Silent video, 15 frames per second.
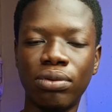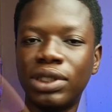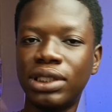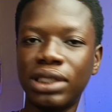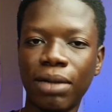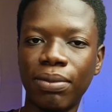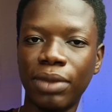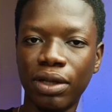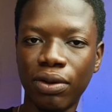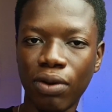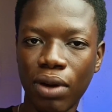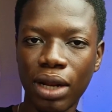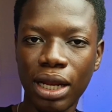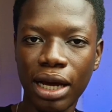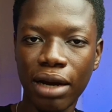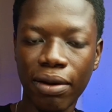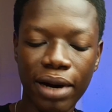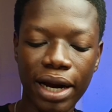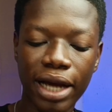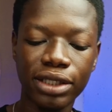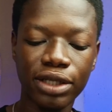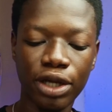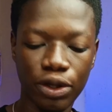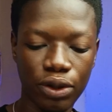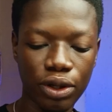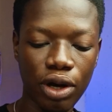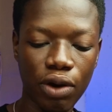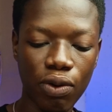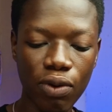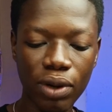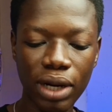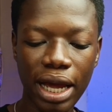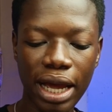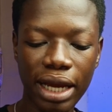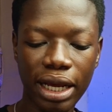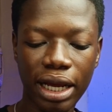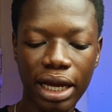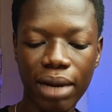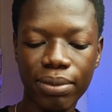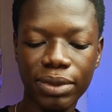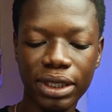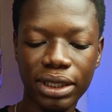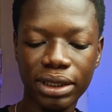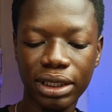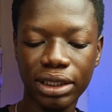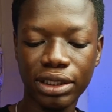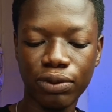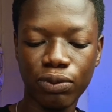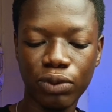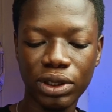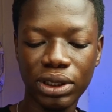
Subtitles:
something online, right, you can go on ahead and come to this section which